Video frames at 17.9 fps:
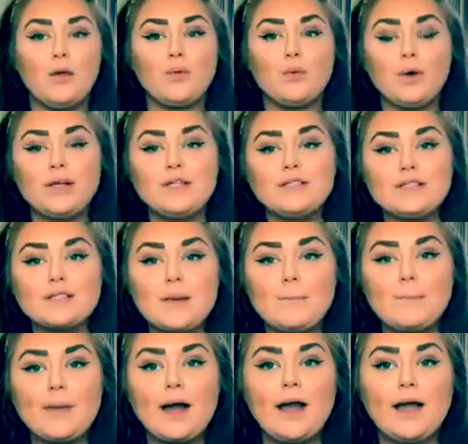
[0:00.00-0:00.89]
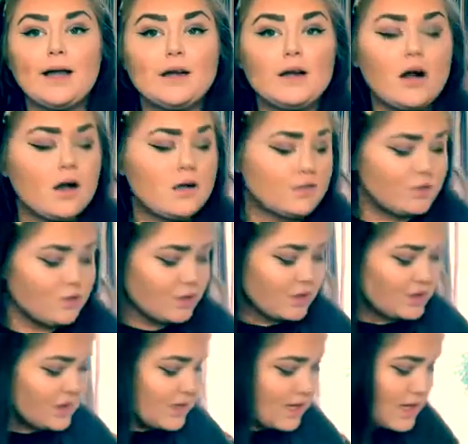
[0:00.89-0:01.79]
Once my contour
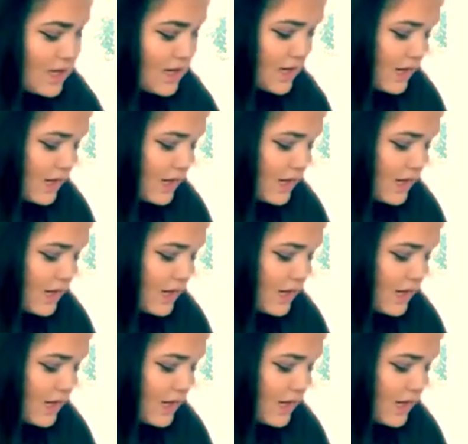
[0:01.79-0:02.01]
is done,